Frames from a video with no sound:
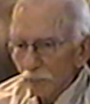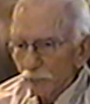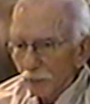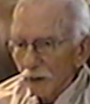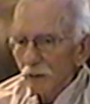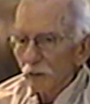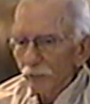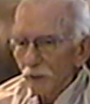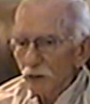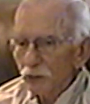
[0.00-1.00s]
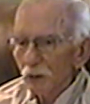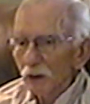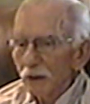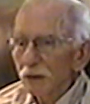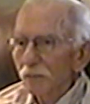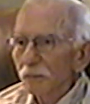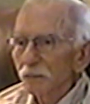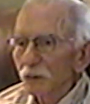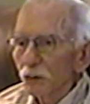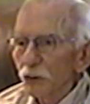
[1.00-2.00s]
but eventually
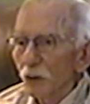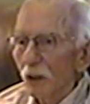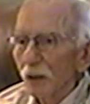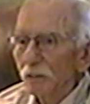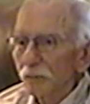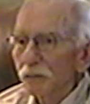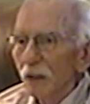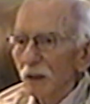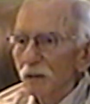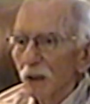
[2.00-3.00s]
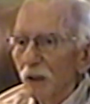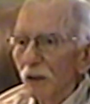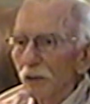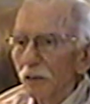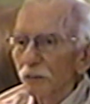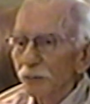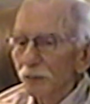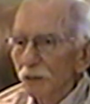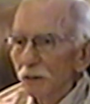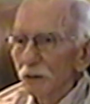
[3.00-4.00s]
the shark got tired of
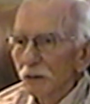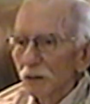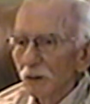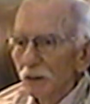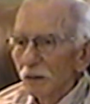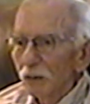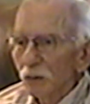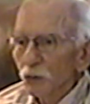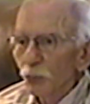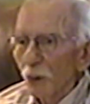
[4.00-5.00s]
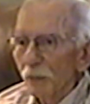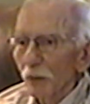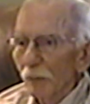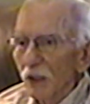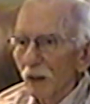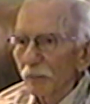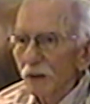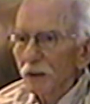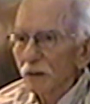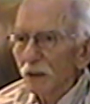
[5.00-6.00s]
swimming around
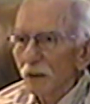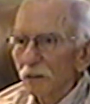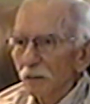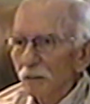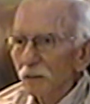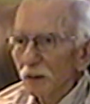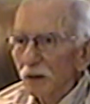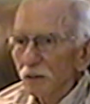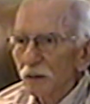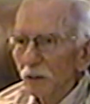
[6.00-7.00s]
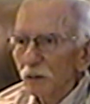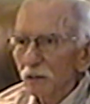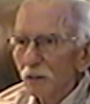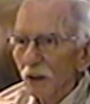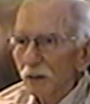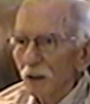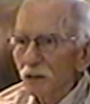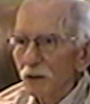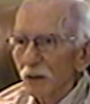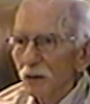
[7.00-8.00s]
me. I
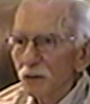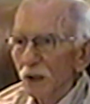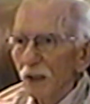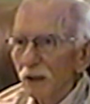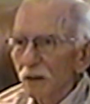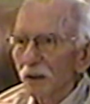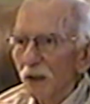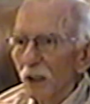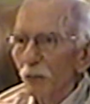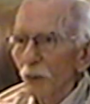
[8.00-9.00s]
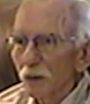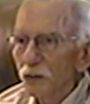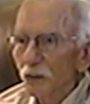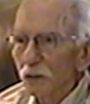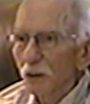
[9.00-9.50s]
guess he decided that I was